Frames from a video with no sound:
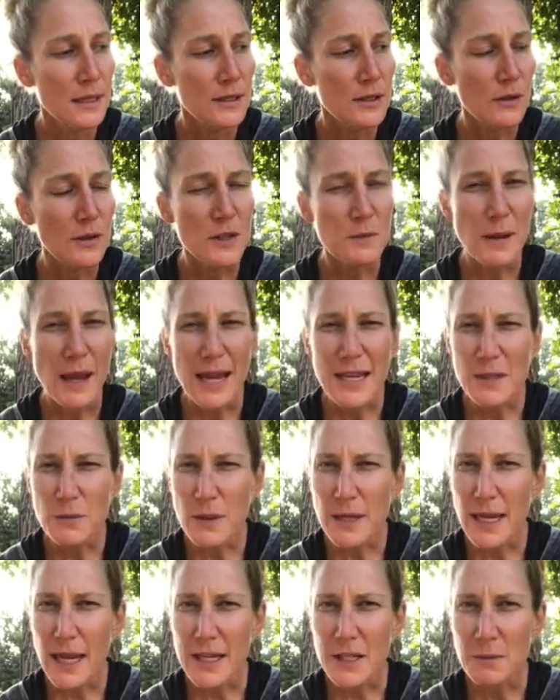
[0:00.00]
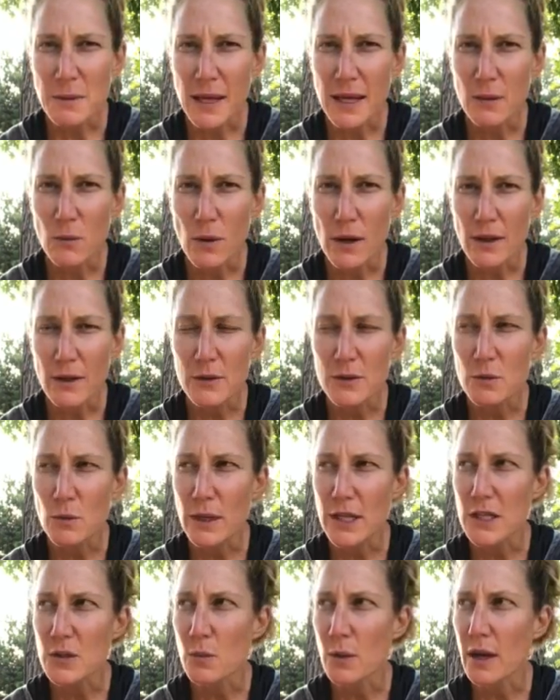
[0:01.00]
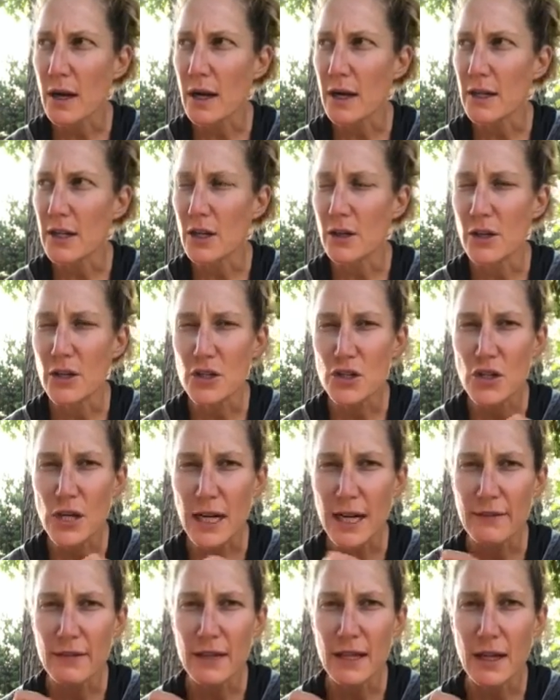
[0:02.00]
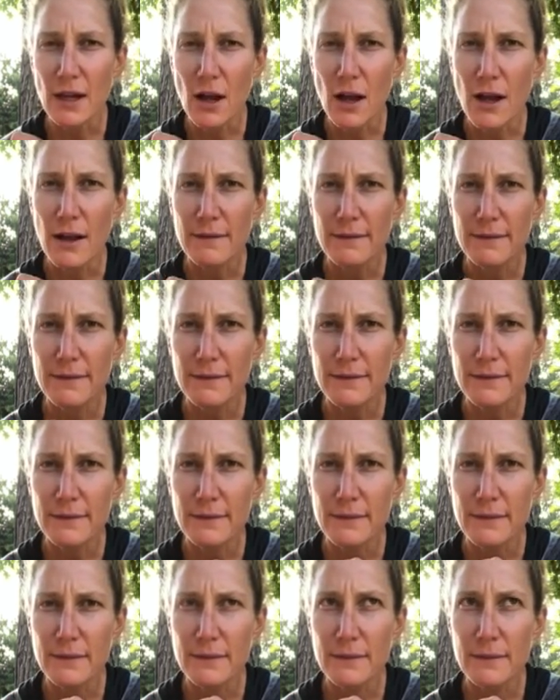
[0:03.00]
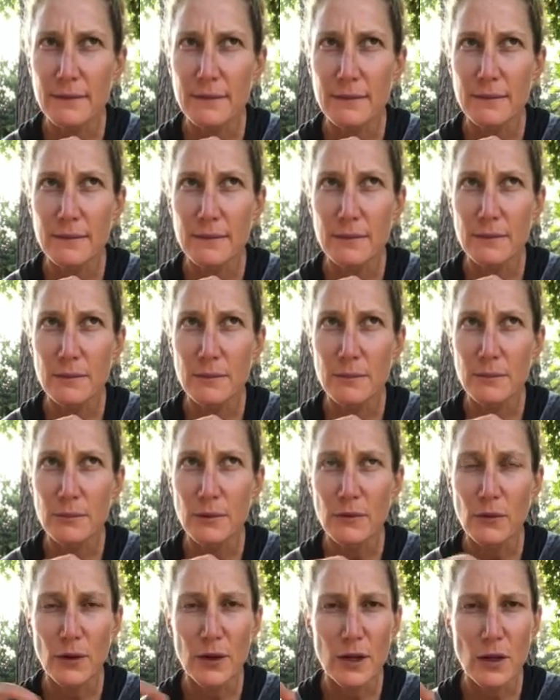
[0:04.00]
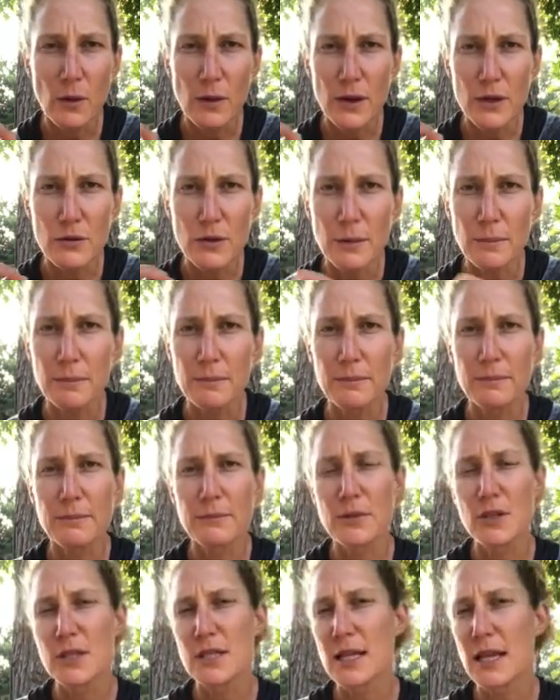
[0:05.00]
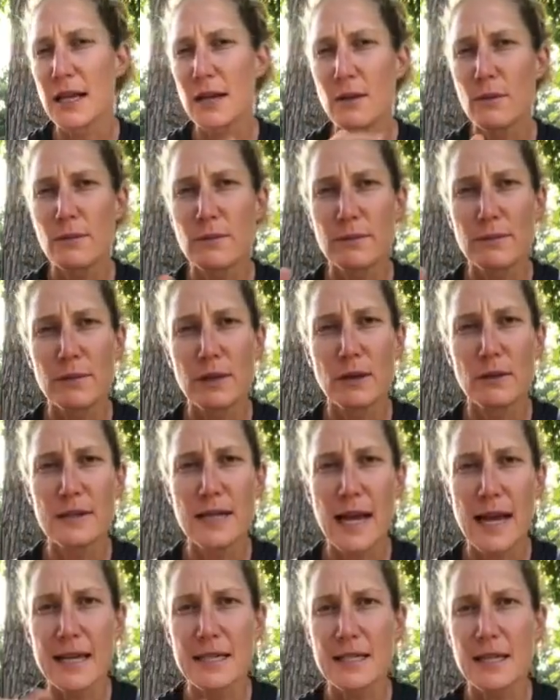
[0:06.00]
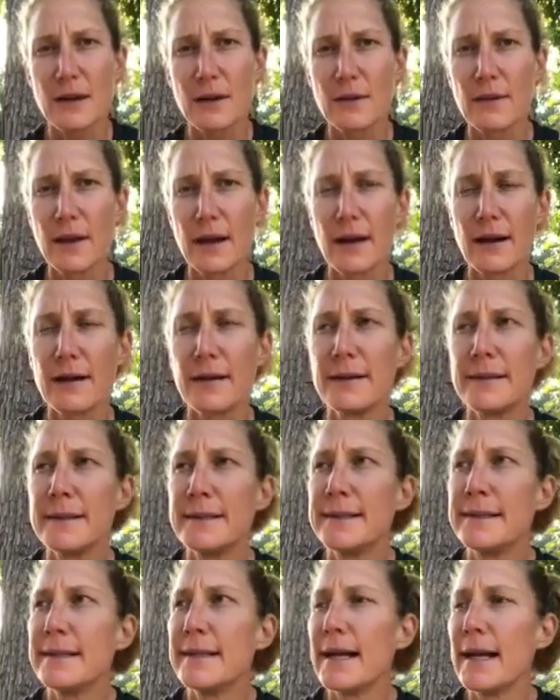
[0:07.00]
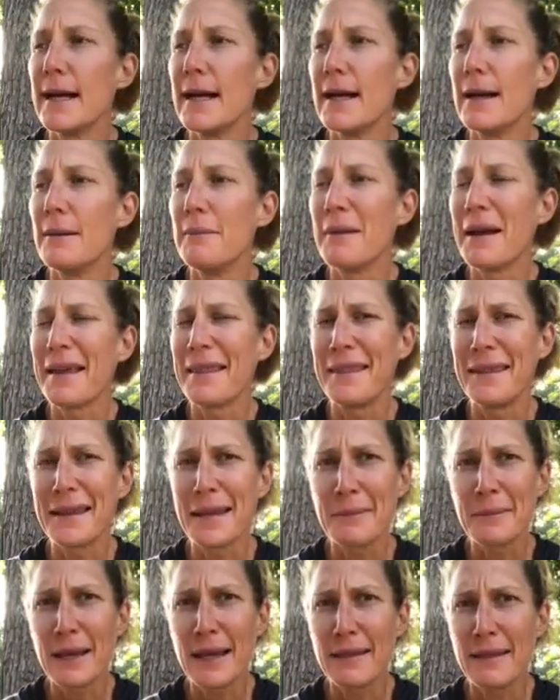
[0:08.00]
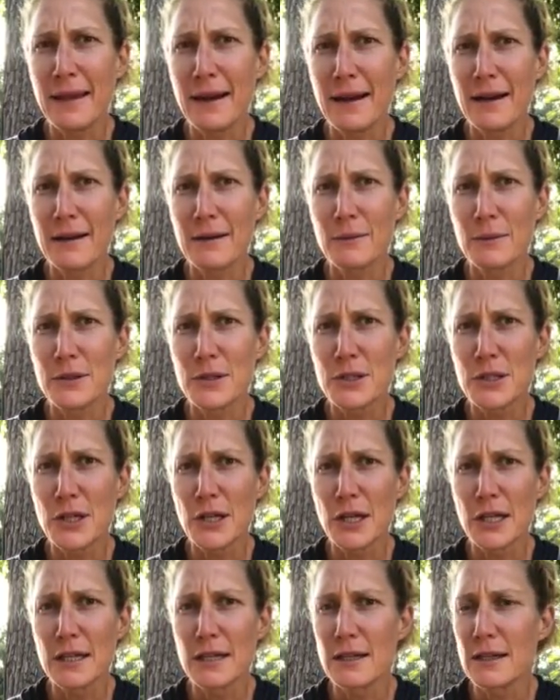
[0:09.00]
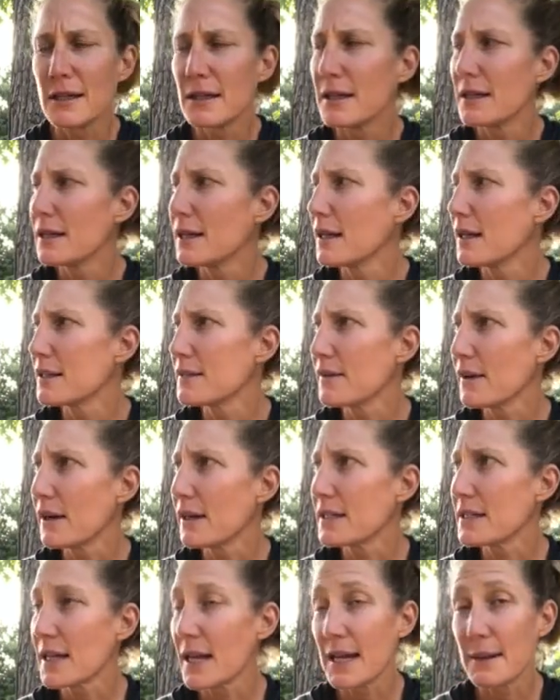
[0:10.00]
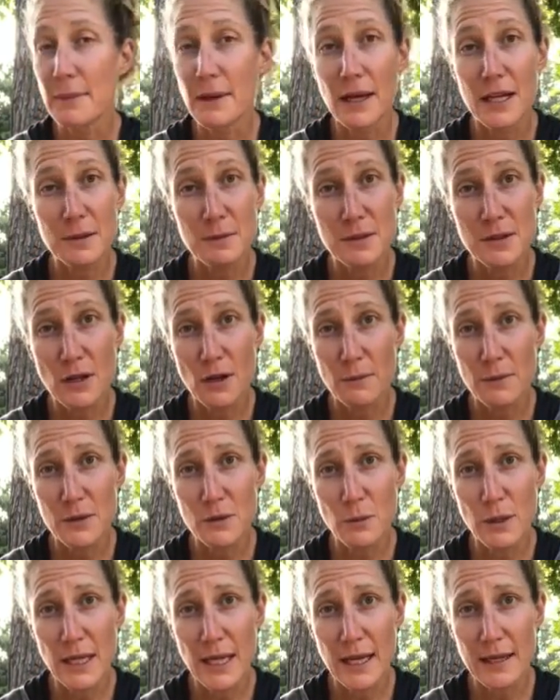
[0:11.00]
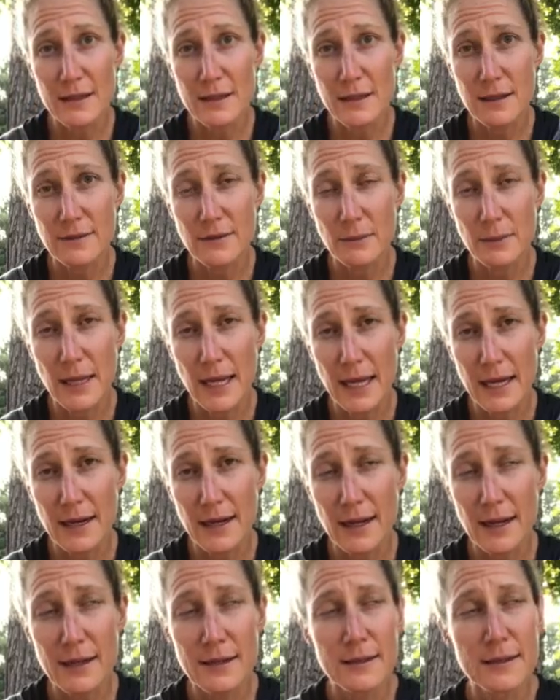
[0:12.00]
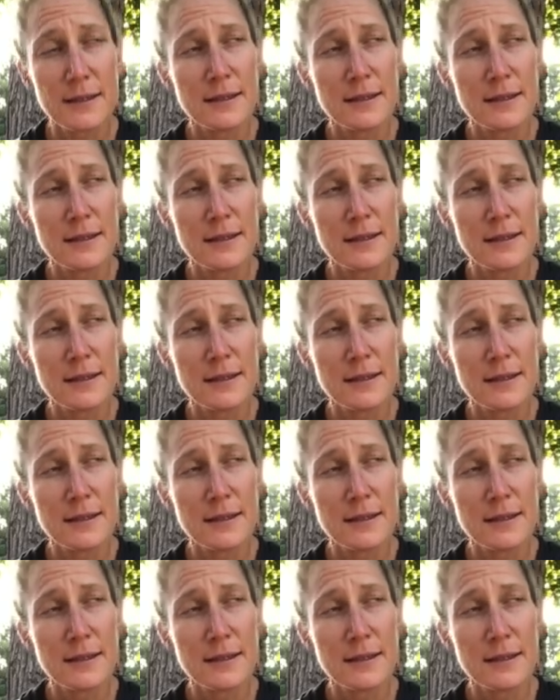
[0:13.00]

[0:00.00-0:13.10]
So this past week has been one of those weeks where, you know, you check everything off before you go on a trip, just like little tasks here and there. I think I'm getting there, which is good. It's very exciting. My husband's home this weekend from Canada.